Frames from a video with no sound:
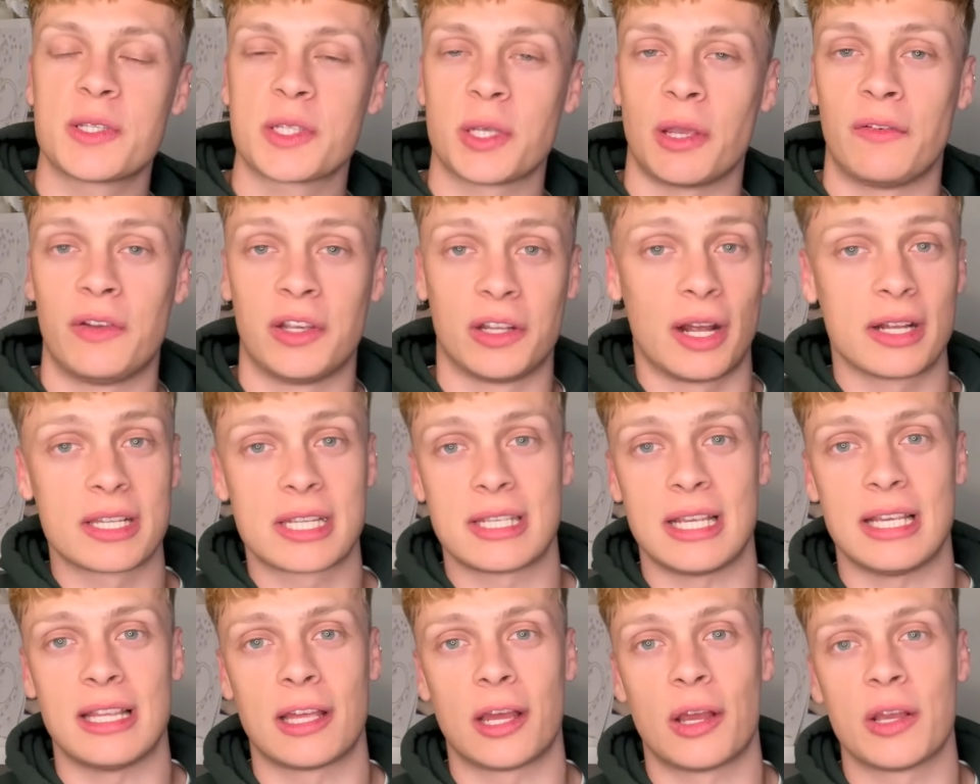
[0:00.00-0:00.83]
So if you'd like
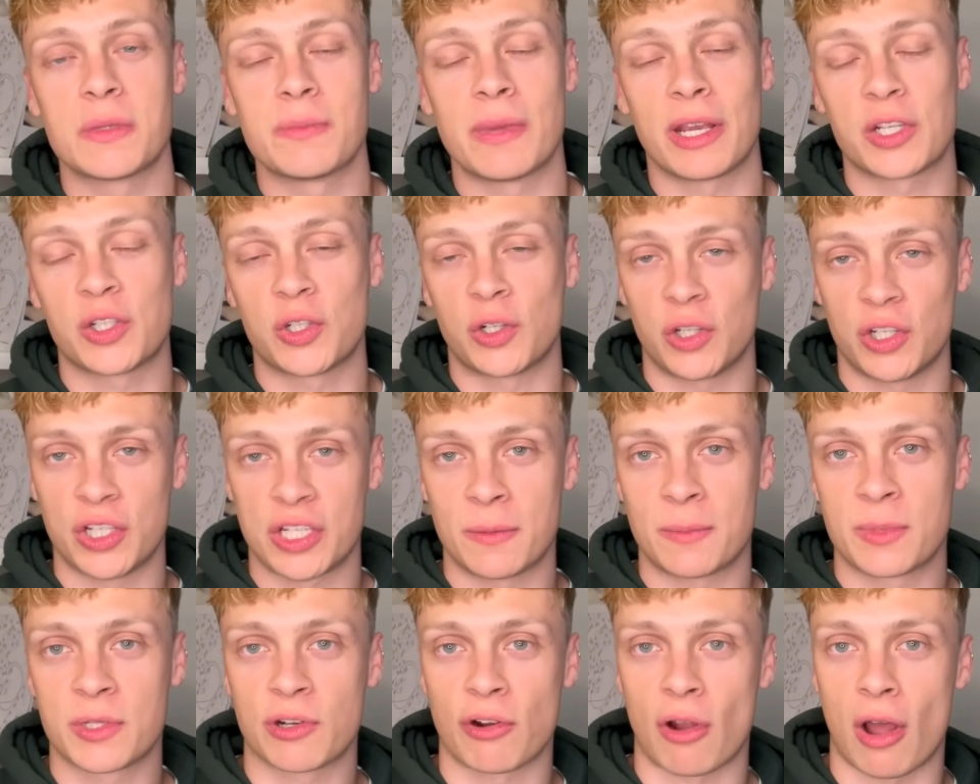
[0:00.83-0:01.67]
to see those, make sure you're
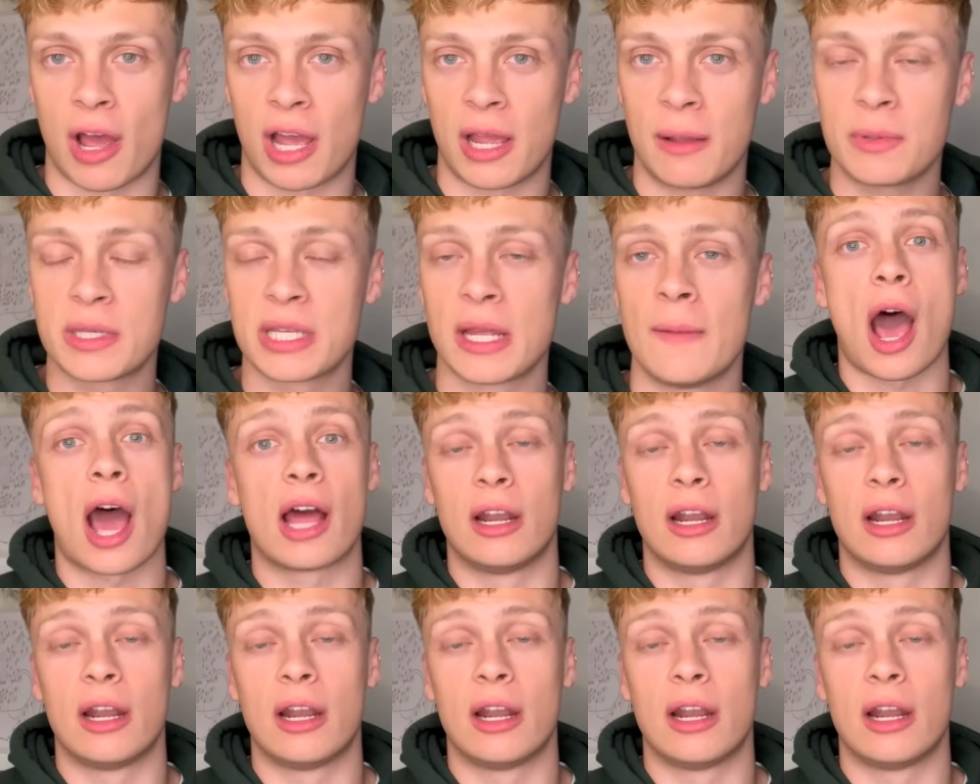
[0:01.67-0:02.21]
subscribed.